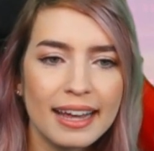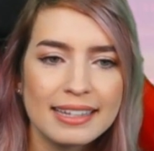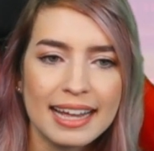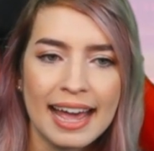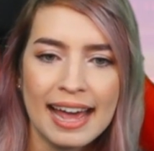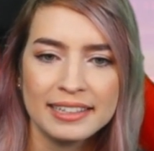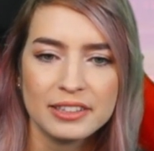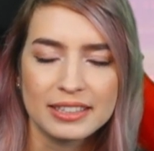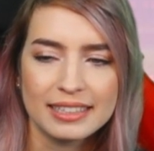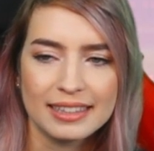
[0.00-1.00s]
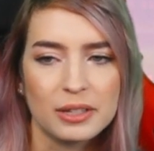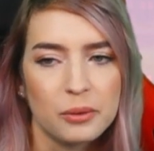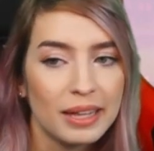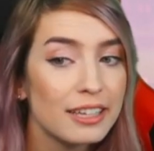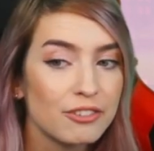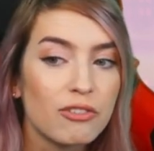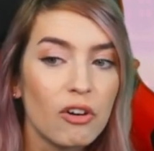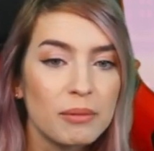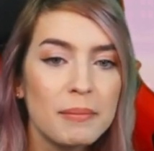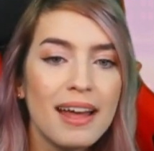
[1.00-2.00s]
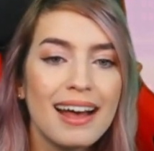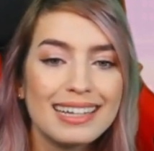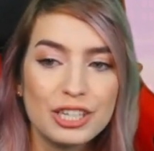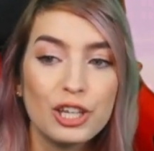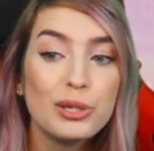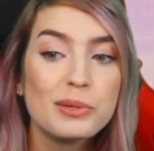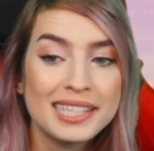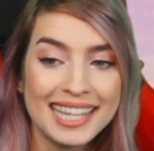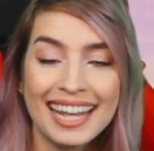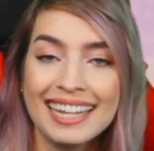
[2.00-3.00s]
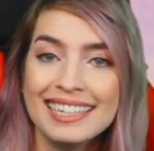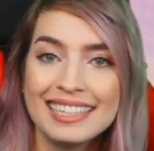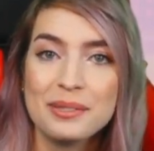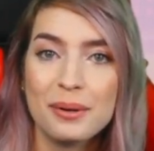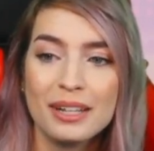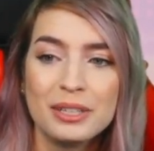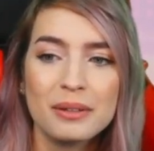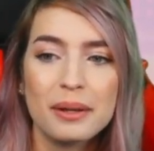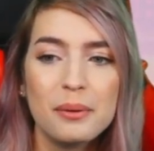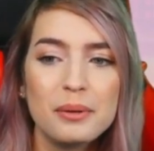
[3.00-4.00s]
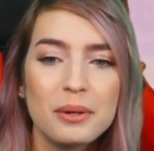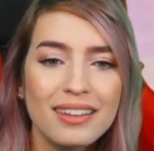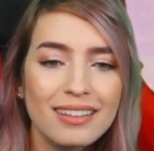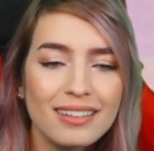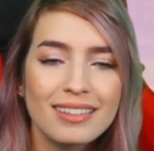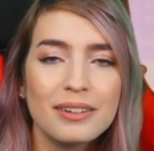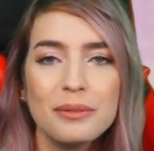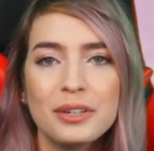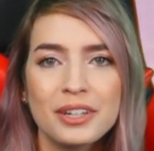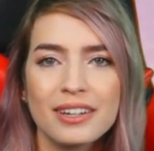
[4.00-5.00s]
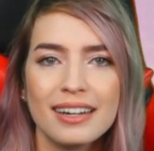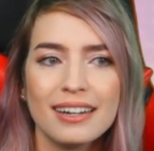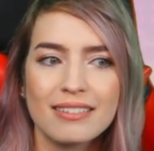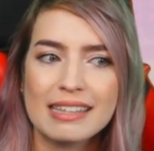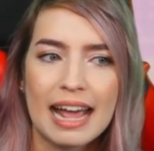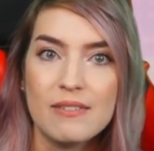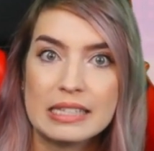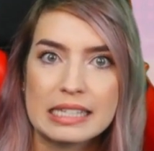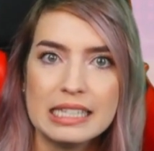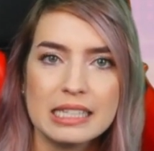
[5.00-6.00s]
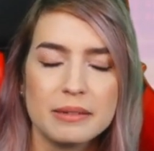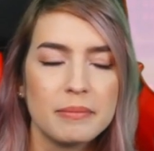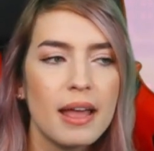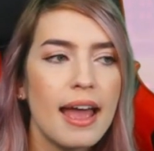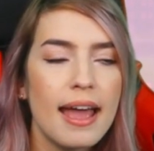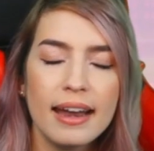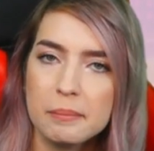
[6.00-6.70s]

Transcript: I hadn't looked at their awakened form until you said it in Discord, and you're like, oh no, they don't look good, and I was like, I haven't seen them, and I meant